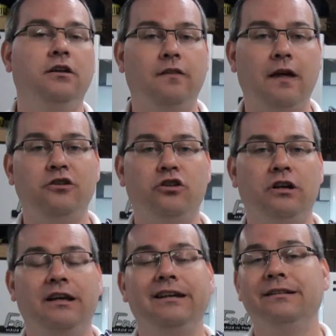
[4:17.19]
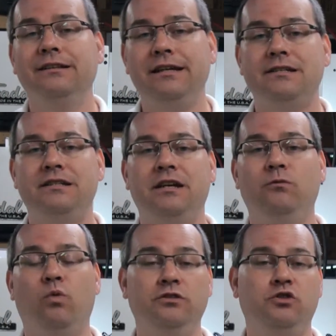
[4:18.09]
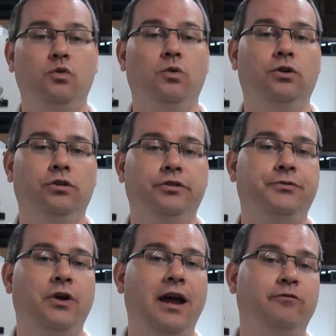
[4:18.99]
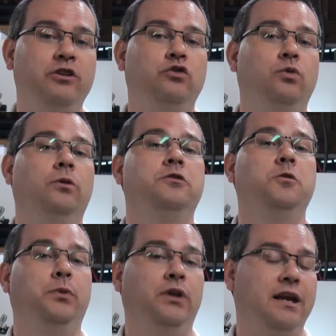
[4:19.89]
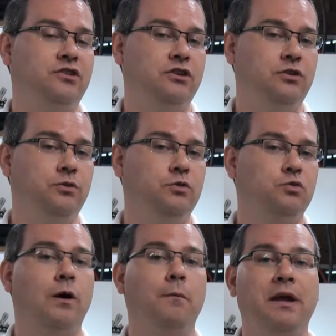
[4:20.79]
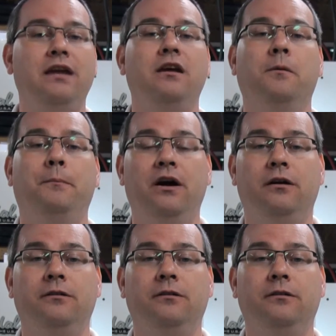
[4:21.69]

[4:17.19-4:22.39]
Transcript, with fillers: then you're going to at least need one tool holder for every tool you plan to use while making a part.